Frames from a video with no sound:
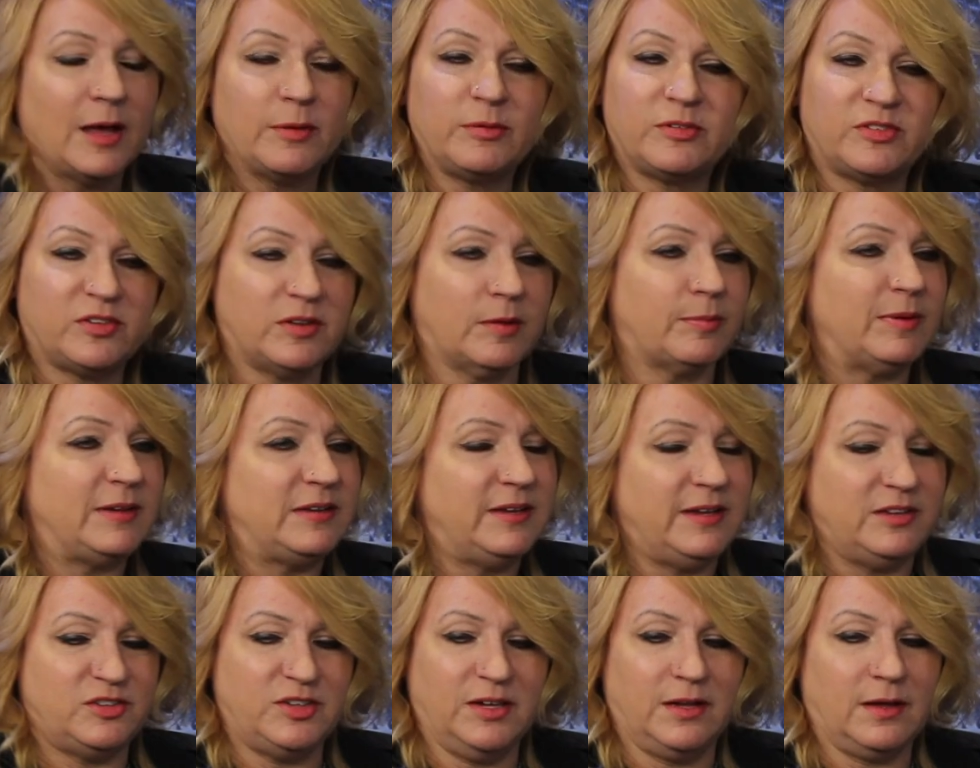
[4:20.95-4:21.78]
I've
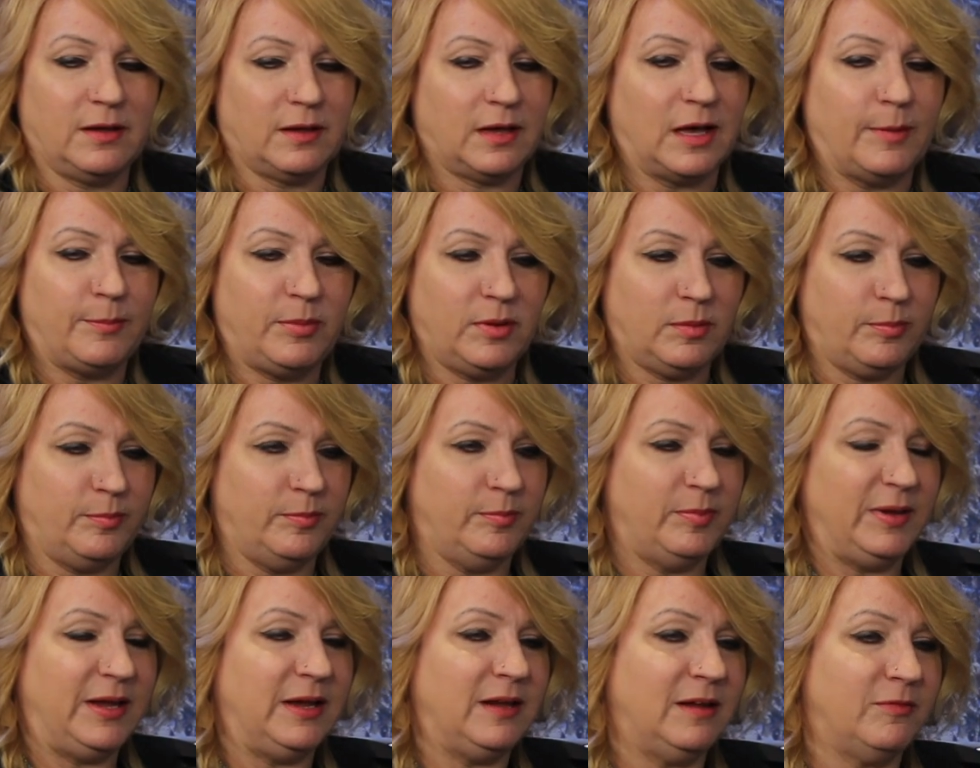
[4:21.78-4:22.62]
been teaching a couple
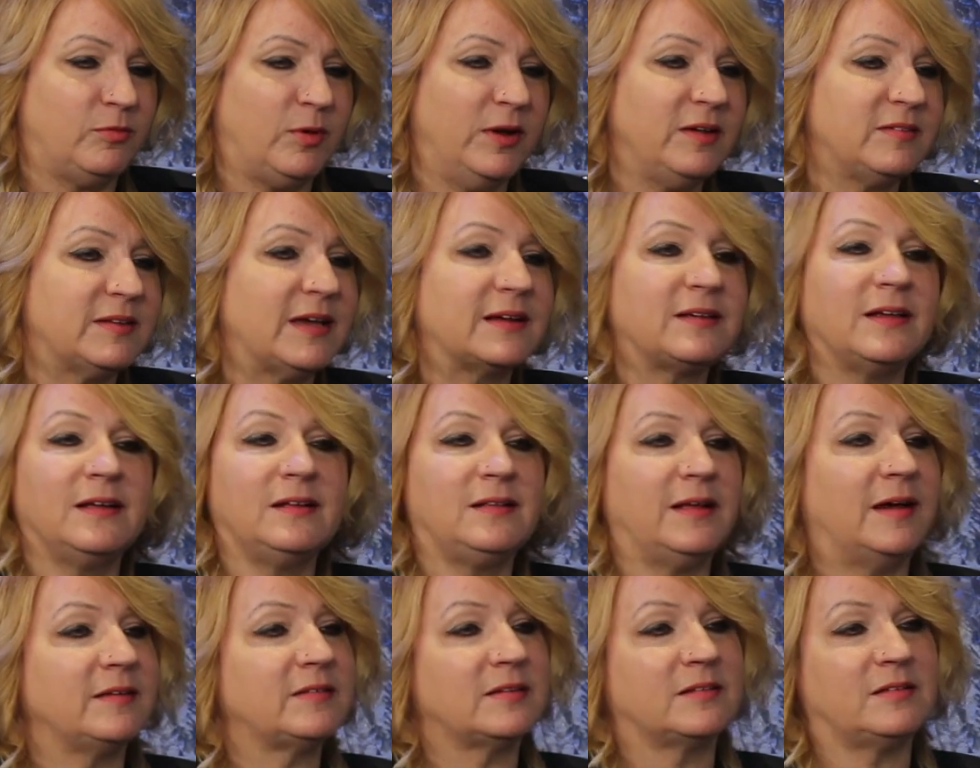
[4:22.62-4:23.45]
of beginning voice
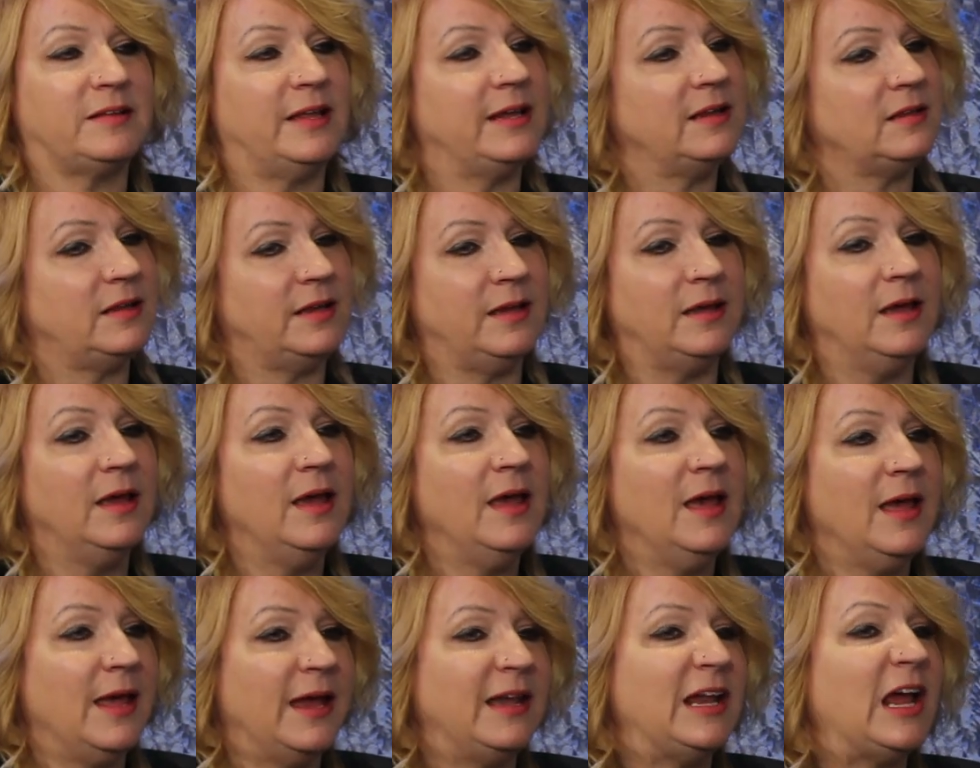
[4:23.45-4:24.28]
acting classes lately,
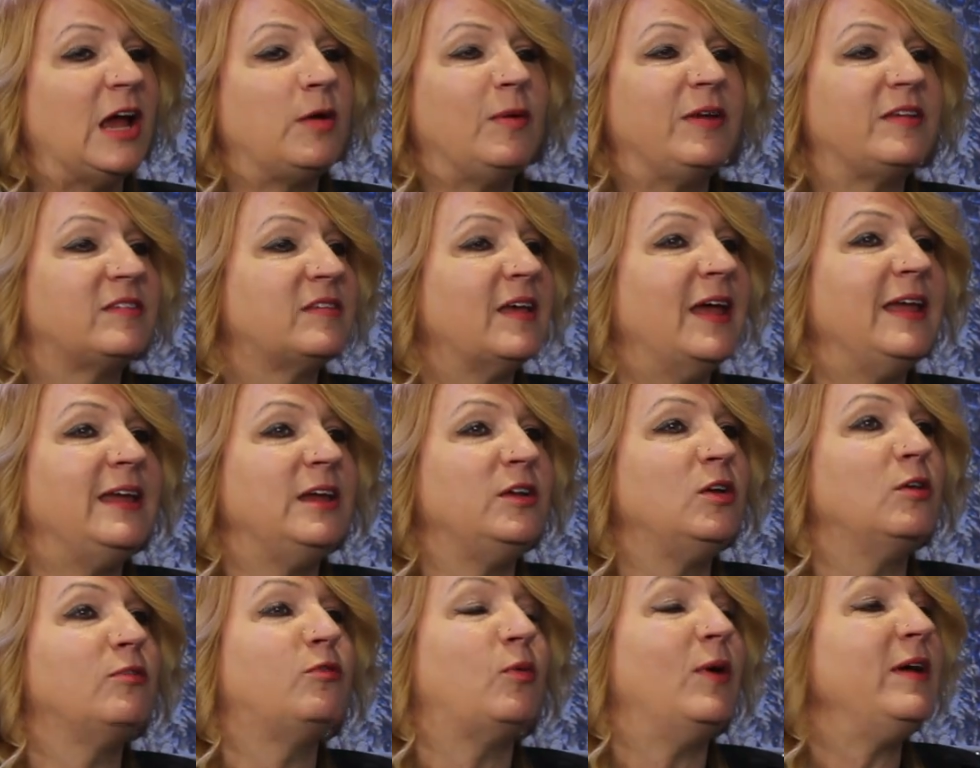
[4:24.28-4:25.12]
and I always say,
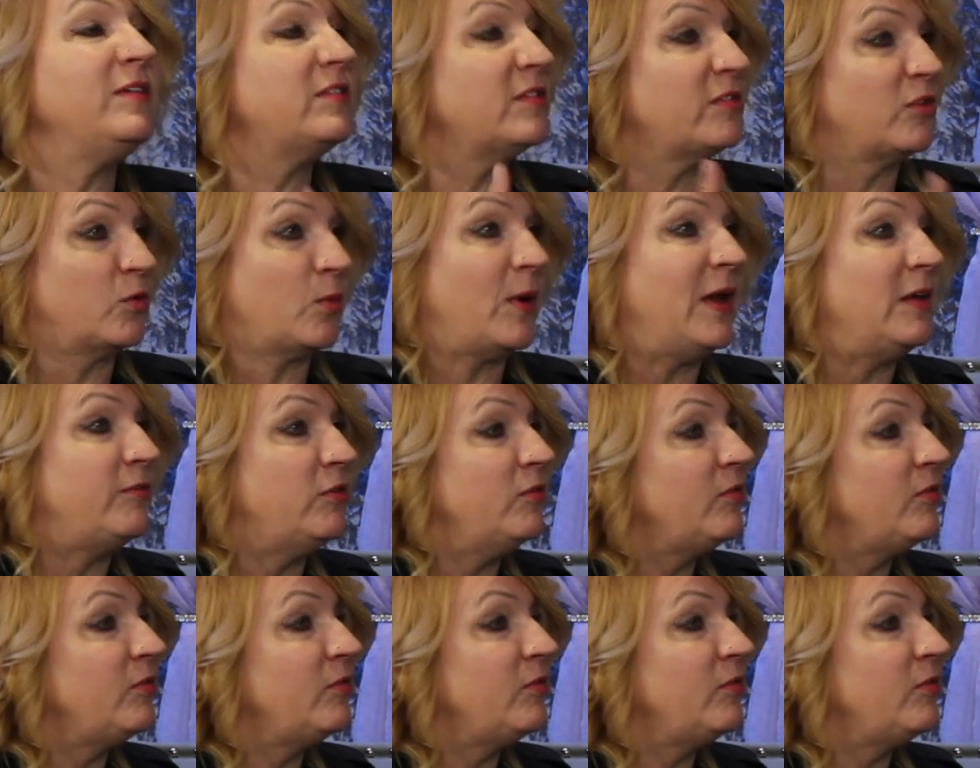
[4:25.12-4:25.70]
you know, voice is great.